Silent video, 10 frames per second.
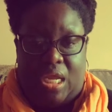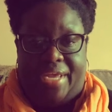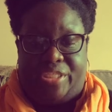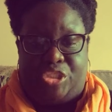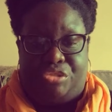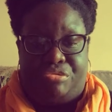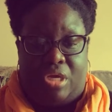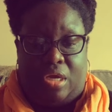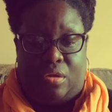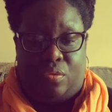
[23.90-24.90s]
As you
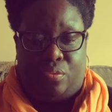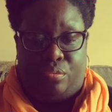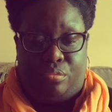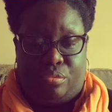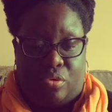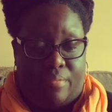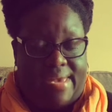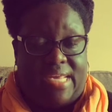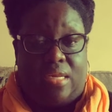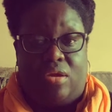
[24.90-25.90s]
know, or
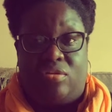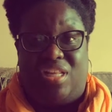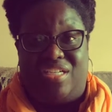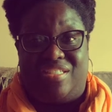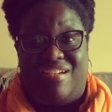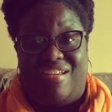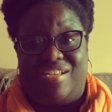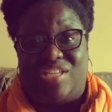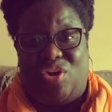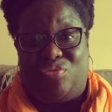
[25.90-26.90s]
may know,
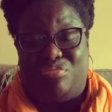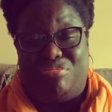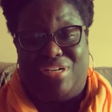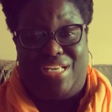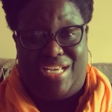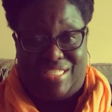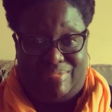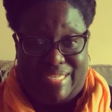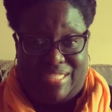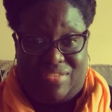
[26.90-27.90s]
Clarisonics are really
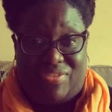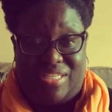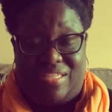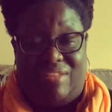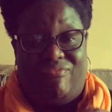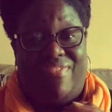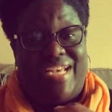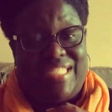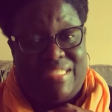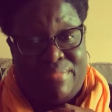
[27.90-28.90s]
expensive. It's an
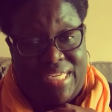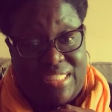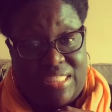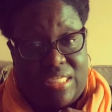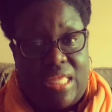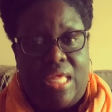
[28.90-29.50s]
investment.